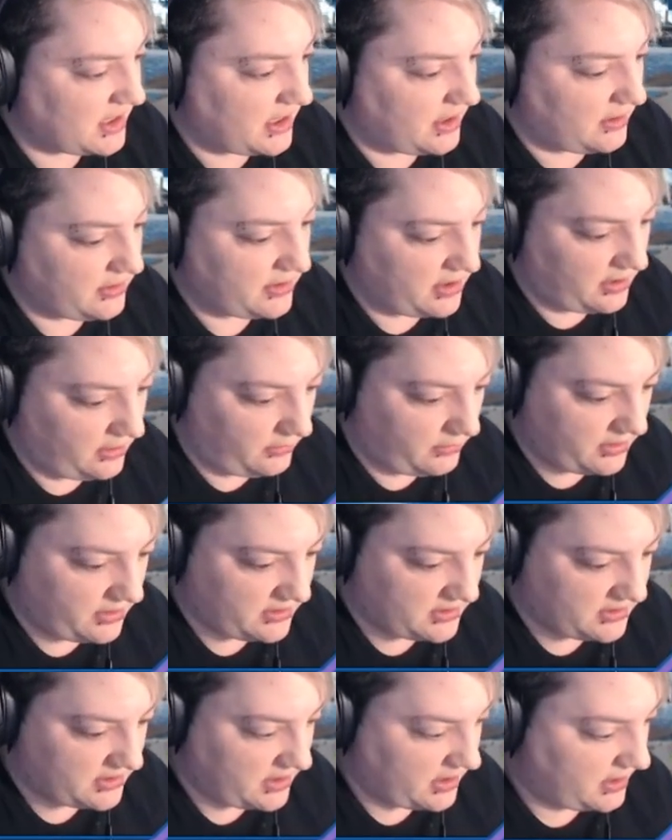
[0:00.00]
out here. We
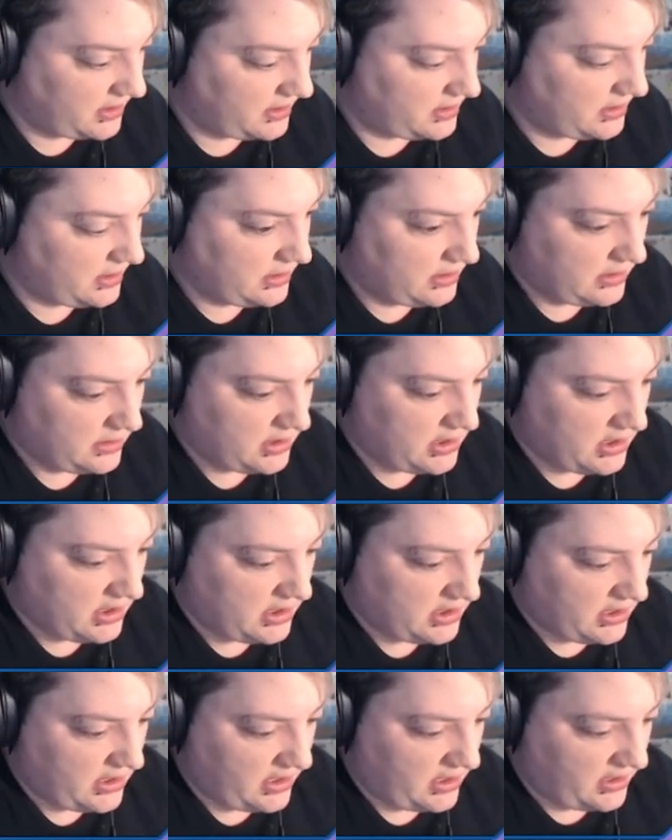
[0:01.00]
can say
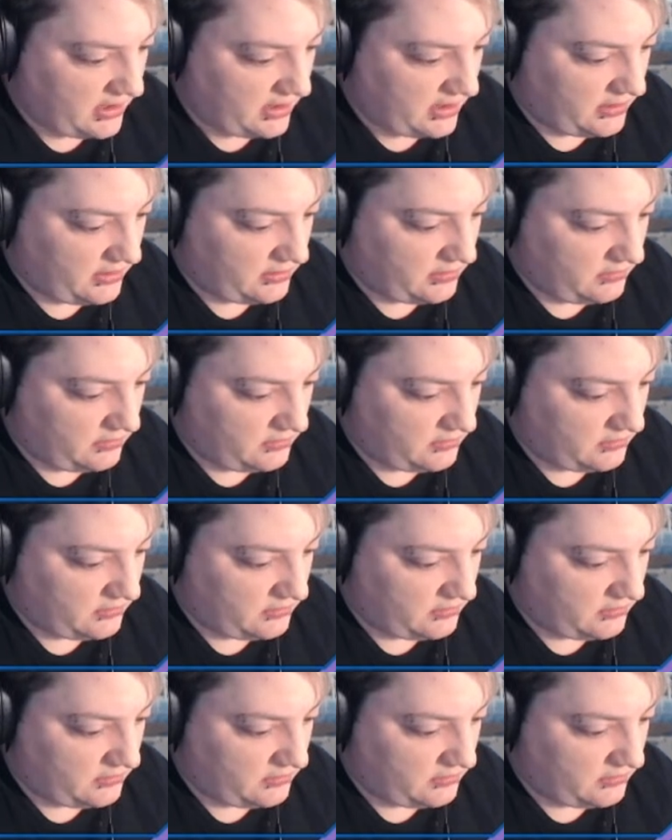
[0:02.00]
hello.